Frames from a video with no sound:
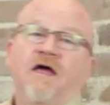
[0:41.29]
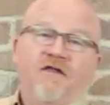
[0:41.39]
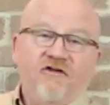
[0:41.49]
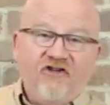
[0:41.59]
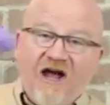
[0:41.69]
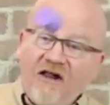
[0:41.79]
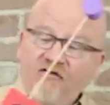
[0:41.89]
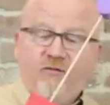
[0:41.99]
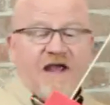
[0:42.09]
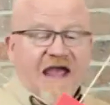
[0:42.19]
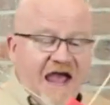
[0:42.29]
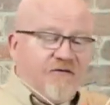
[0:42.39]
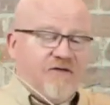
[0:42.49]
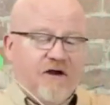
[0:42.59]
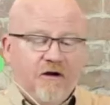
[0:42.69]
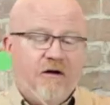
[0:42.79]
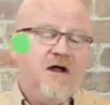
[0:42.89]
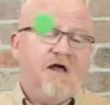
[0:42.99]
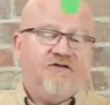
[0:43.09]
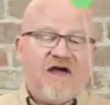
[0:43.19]
The challenge we have here
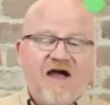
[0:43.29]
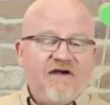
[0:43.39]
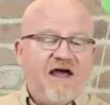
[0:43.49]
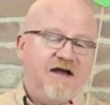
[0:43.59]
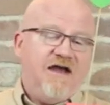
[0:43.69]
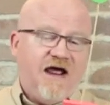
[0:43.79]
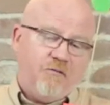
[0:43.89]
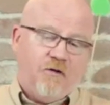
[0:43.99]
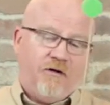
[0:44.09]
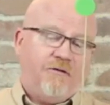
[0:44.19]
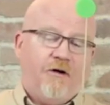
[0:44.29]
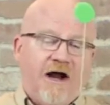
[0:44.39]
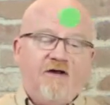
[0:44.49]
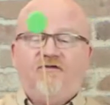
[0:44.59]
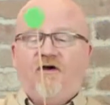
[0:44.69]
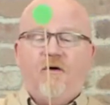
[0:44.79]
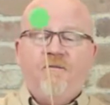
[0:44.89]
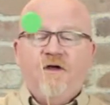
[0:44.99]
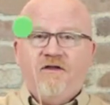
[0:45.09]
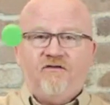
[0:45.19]
is I've got a network, all right?
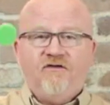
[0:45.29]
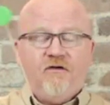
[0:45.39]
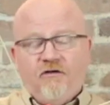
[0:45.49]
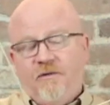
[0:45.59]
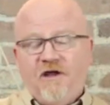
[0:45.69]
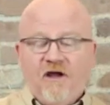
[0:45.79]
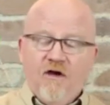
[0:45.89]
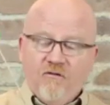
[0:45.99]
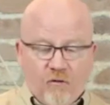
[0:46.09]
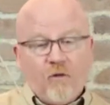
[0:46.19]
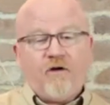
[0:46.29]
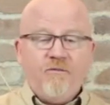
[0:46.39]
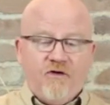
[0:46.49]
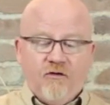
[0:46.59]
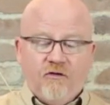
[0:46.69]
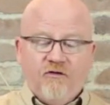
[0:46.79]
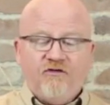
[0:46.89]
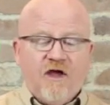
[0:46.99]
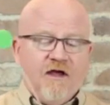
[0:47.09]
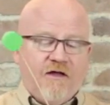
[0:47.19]
So this is going to be 4
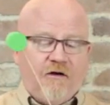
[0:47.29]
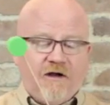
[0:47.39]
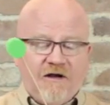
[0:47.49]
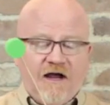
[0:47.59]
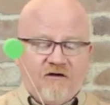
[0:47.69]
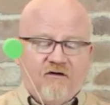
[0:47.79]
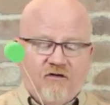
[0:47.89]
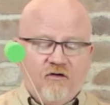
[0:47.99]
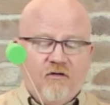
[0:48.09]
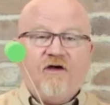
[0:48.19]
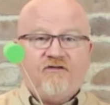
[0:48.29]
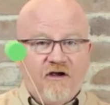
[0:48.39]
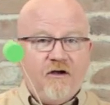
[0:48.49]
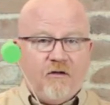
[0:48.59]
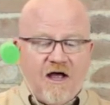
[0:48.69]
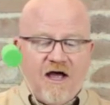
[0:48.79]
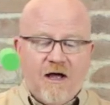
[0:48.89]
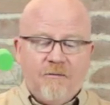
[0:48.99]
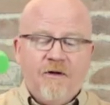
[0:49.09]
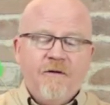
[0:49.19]
computers that are connected to a single
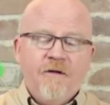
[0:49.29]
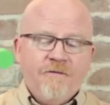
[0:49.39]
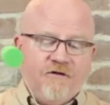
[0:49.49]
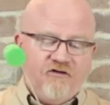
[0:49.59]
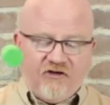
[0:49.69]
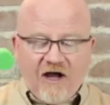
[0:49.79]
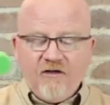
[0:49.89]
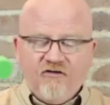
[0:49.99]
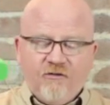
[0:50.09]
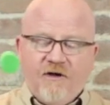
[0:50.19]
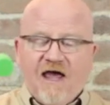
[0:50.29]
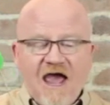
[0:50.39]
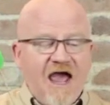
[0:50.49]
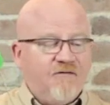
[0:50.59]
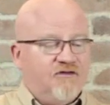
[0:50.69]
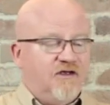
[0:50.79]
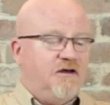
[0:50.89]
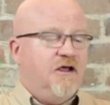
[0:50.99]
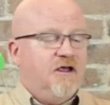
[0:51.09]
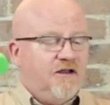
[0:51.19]
hub. The challenge that we have is
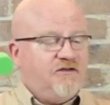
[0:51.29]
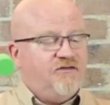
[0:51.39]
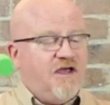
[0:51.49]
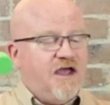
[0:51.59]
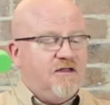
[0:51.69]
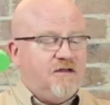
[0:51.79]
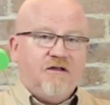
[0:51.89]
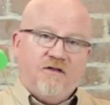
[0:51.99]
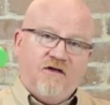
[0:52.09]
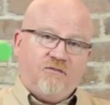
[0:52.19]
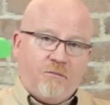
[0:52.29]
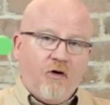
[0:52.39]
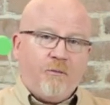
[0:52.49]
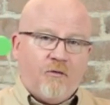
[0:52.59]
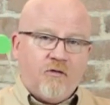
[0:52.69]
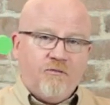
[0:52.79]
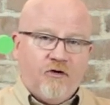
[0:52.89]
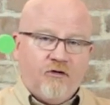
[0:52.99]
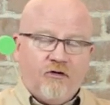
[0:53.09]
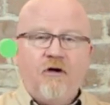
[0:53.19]
that, let's say that this purple
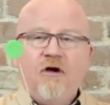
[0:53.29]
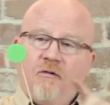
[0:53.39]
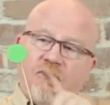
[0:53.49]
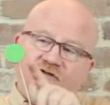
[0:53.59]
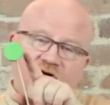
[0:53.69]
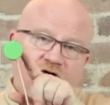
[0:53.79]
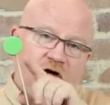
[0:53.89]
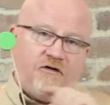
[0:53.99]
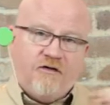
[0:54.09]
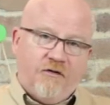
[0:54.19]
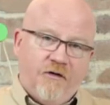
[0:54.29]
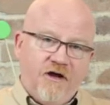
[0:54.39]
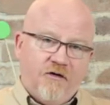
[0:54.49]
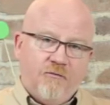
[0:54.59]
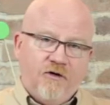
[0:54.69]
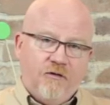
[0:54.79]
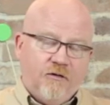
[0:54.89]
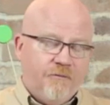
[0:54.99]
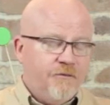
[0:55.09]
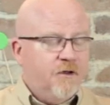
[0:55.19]
computer wants to talk to the green
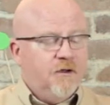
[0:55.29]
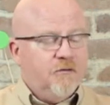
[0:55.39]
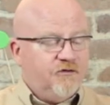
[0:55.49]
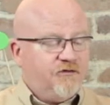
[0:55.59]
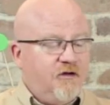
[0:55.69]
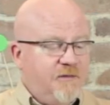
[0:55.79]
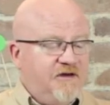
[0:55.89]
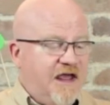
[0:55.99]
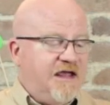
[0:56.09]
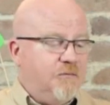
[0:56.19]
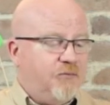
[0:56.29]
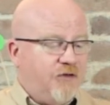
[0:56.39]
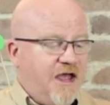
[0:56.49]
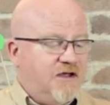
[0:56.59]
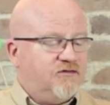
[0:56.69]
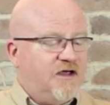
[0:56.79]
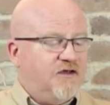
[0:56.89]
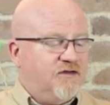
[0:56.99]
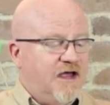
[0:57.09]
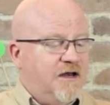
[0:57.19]
computer. What's going to be taking place
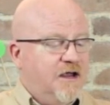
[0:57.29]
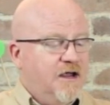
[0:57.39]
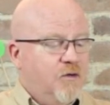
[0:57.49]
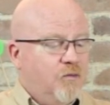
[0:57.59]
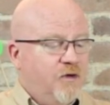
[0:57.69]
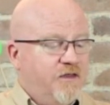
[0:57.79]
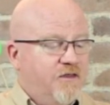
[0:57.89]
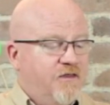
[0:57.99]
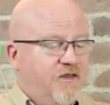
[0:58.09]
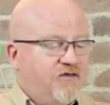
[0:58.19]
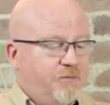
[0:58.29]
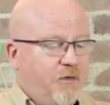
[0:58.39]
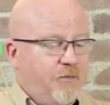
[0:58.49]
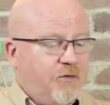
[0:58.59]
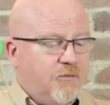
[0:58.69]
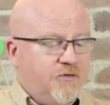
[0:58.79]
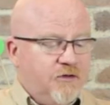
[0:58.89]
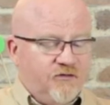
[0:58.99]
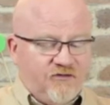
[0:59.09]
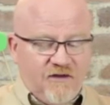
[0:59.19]
is that when this purple
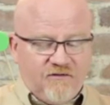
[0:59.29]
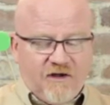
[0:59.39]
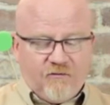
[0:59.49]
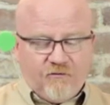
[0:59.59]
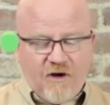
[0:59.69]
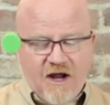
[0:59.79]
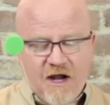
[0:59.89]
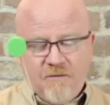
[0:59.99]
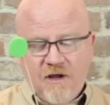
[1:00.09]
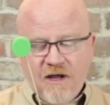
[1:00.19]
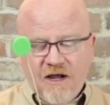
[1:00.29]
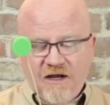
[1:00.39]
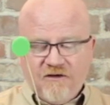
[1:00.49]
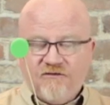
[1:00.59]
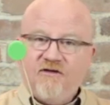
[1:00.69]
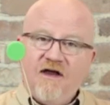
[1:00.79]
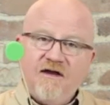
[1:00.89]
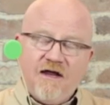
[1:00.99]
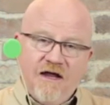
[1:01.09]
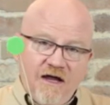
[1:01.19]
computer sends out a frame, it gets sent
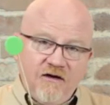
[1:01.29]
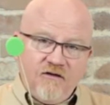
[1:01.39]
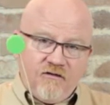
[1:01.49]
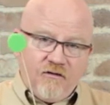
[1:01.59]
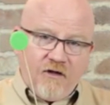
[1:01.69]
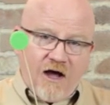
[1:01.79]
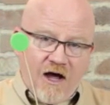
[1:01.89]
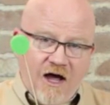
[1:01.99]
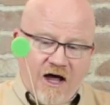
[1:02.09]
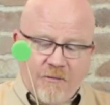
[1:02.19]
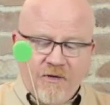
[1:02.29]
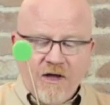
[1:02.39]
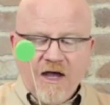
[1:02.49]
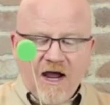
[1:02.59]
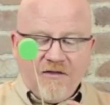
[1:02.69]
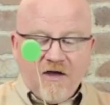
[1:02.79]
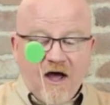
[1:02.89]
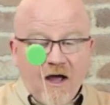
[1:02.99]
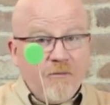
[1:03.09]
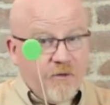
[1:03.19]
into the hub, and the
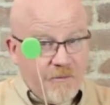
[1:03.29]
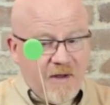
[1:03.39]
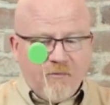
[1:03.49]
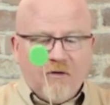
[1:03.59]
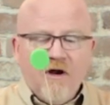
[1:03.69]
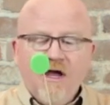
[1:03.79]
hub, remember,